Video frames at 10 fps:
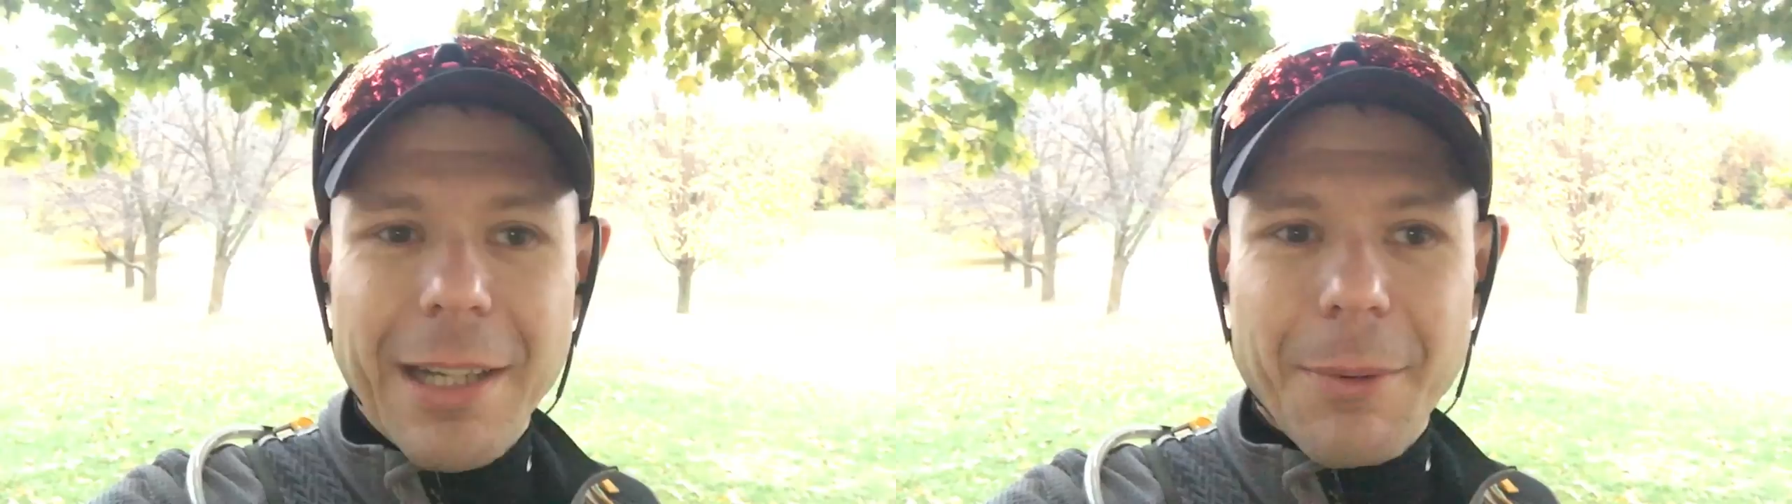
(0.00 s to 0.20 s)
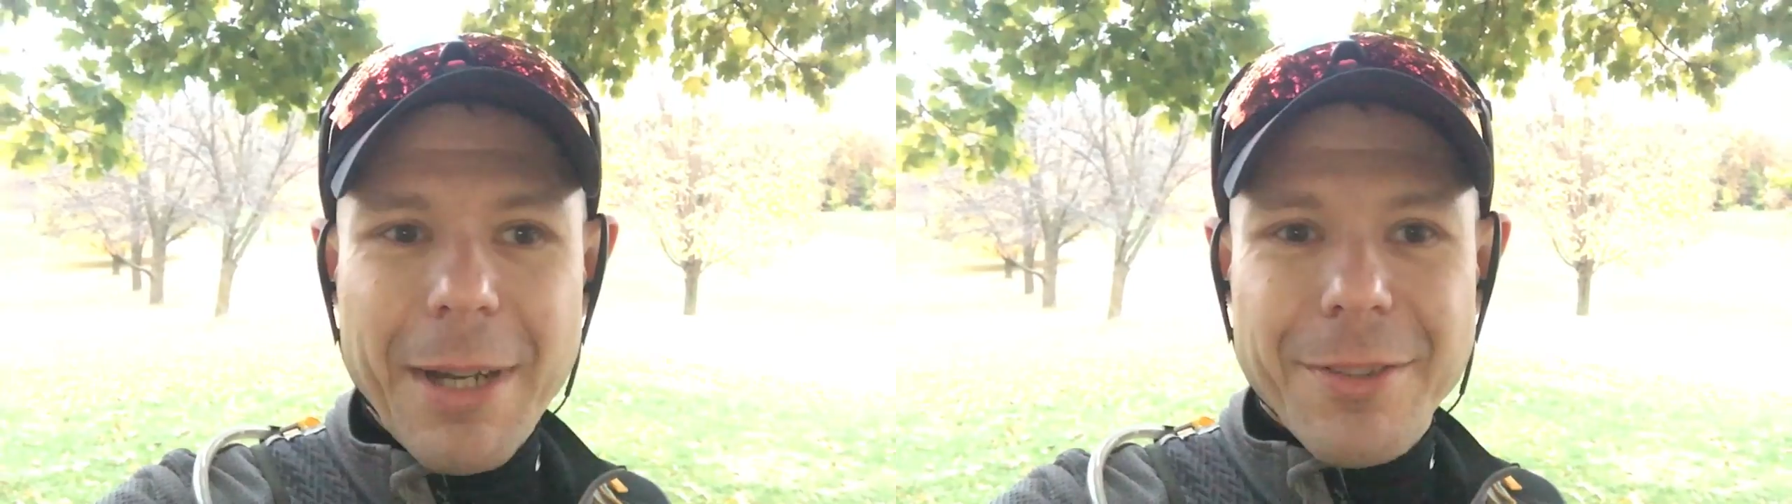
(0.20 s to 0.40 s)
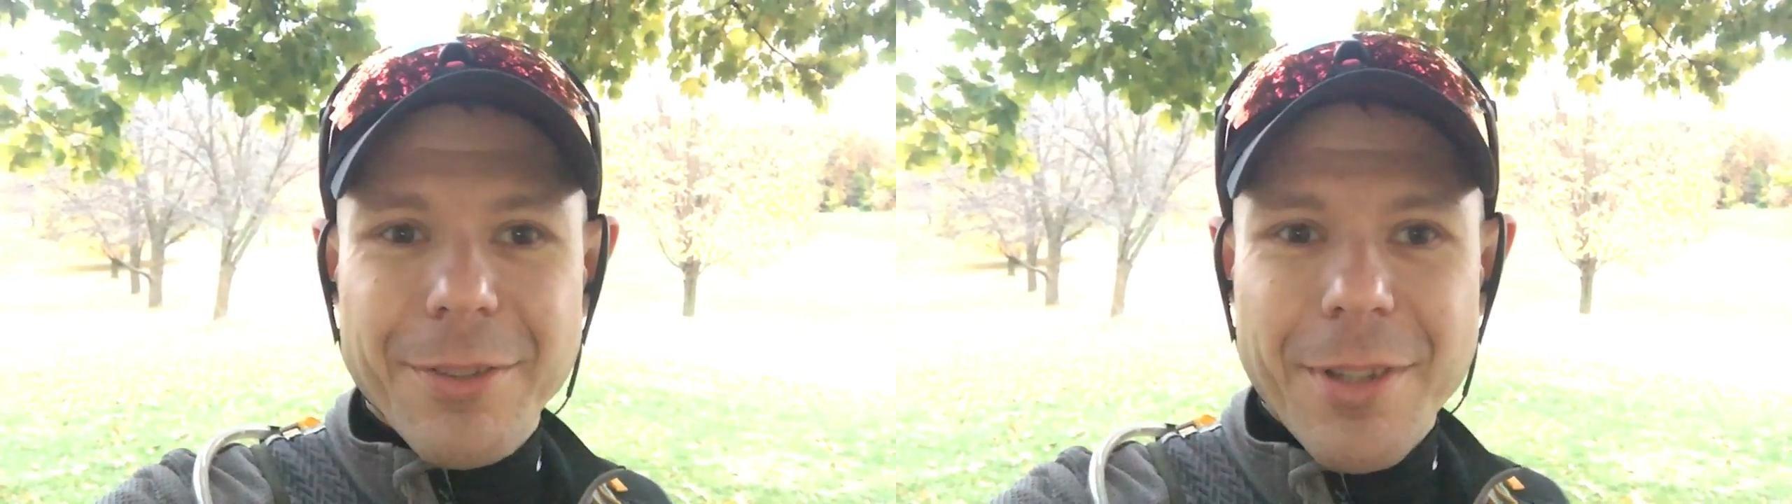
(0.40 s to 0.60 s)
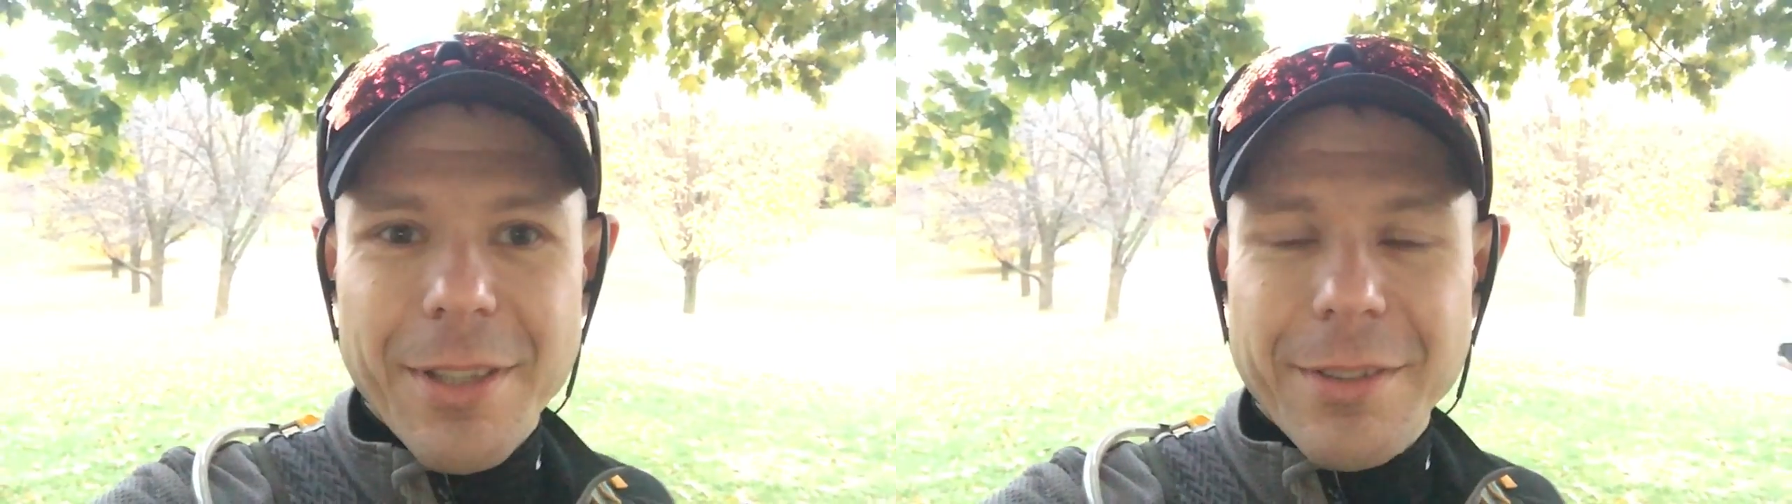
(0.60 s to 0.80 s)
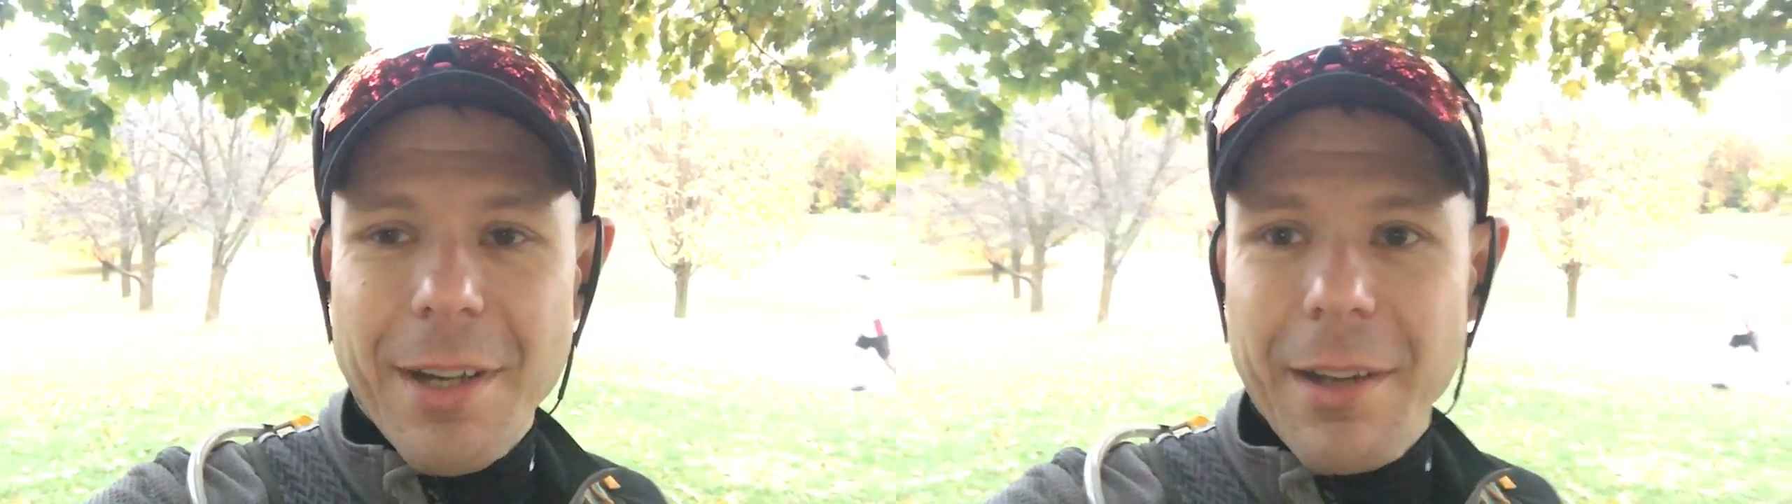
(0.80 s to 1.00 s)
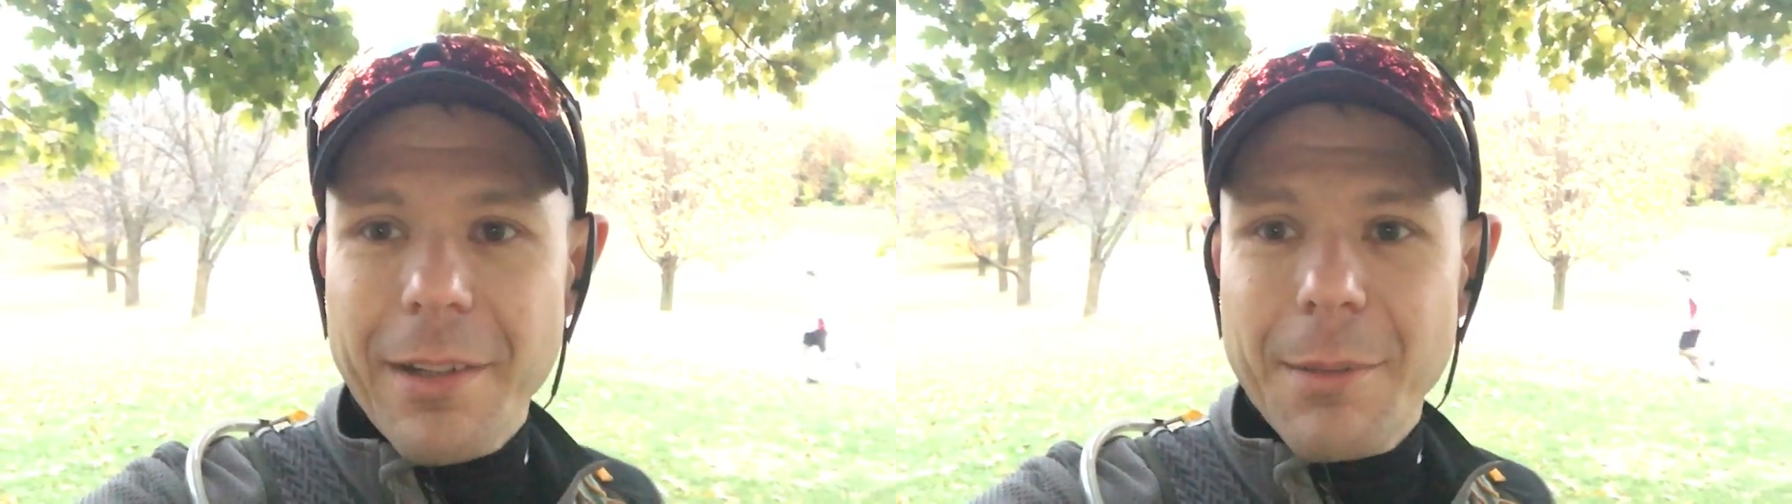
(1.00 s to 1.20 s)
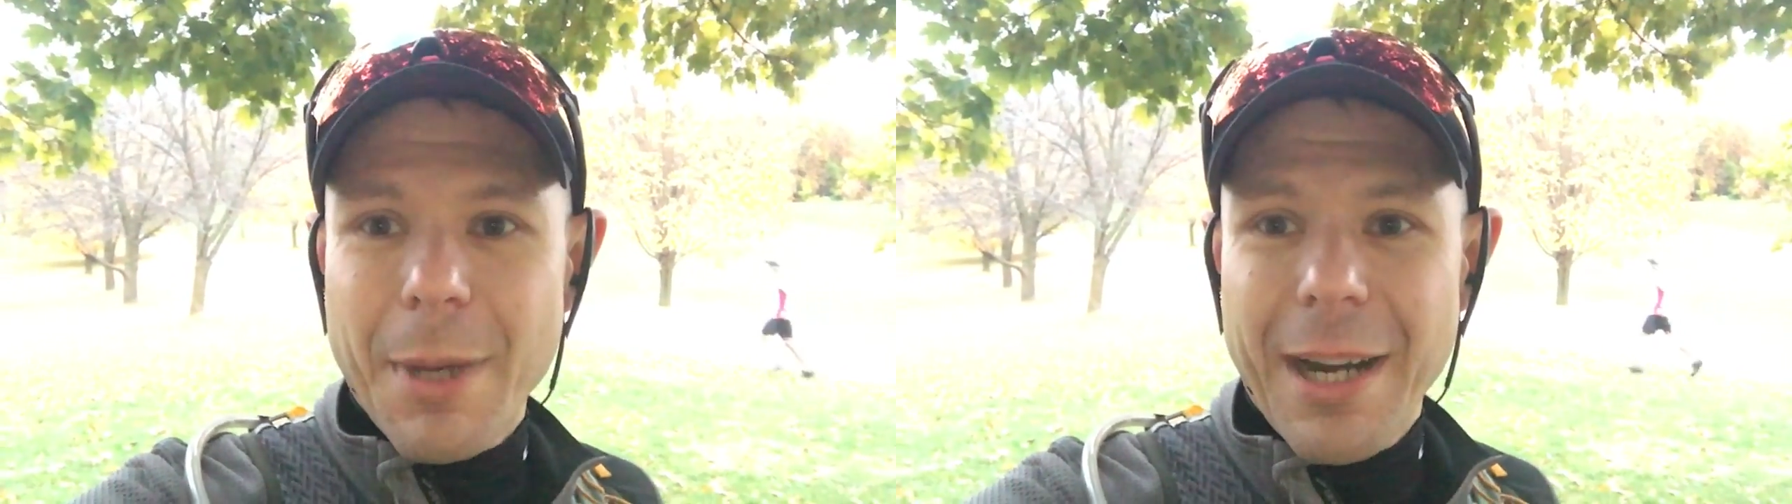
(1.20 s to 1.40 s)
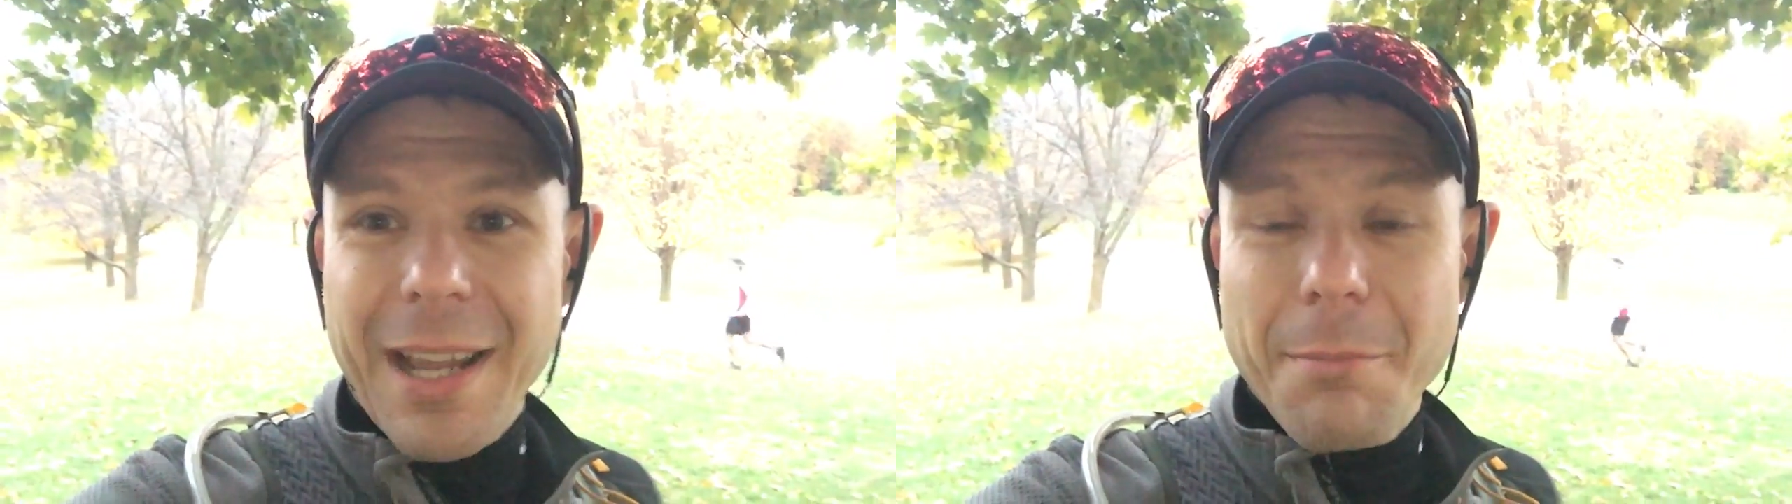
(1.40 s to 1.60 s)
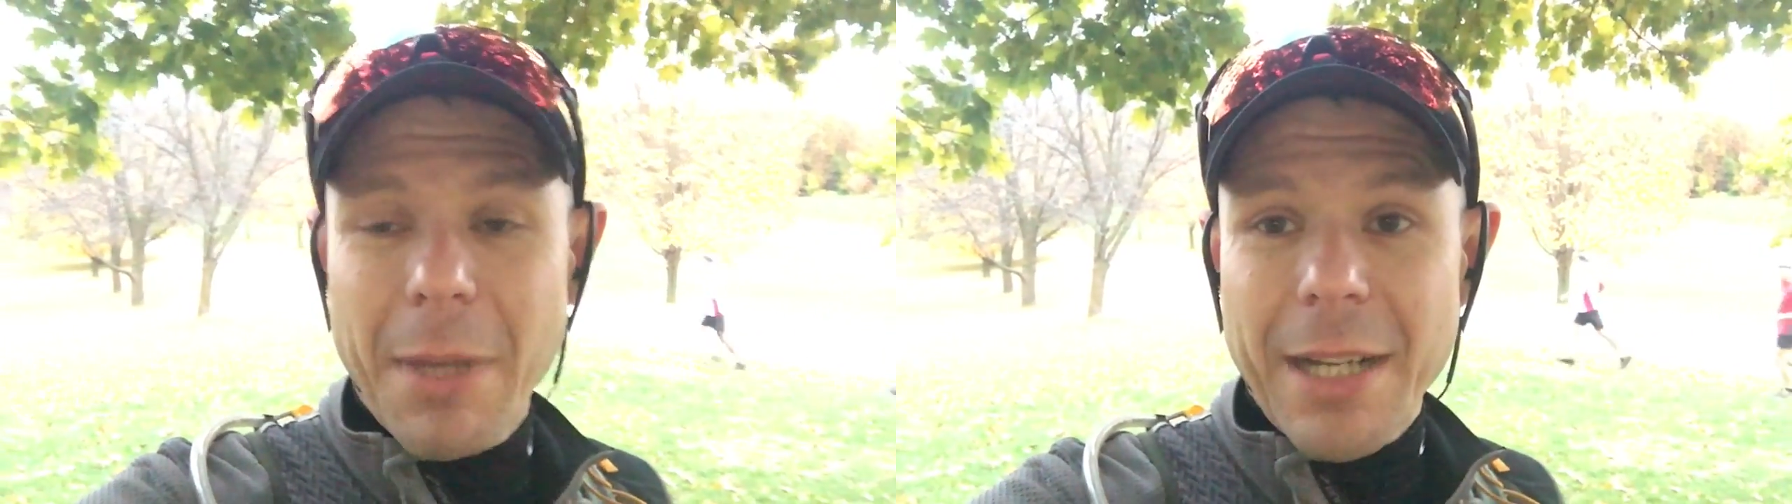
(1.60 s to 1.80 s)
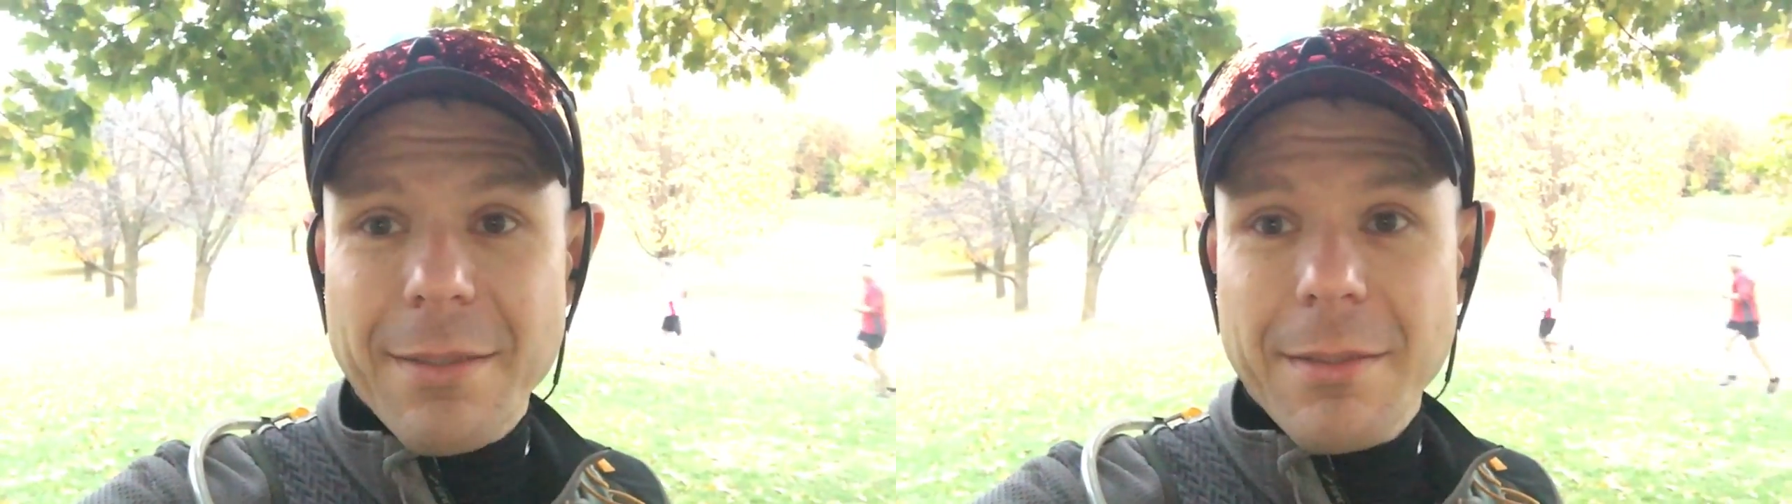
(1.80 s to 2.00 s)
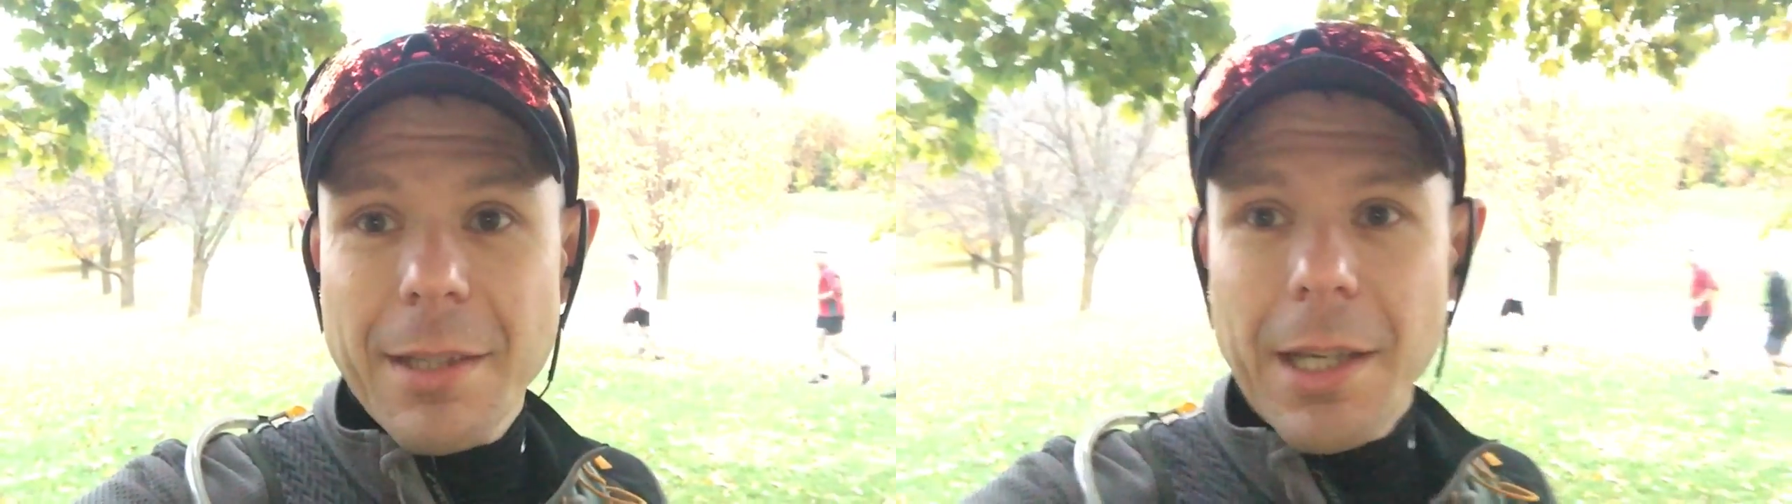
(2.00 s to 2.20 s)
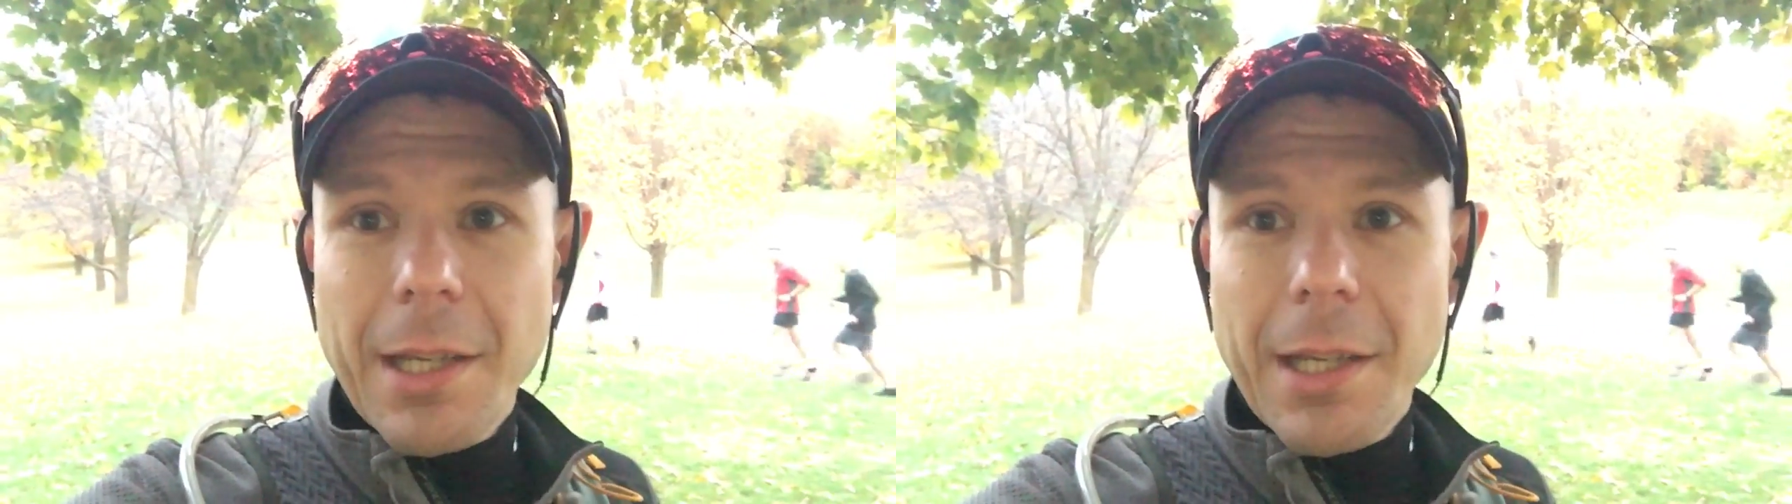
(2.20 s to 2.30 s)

Race is going to start in about 8 minutes.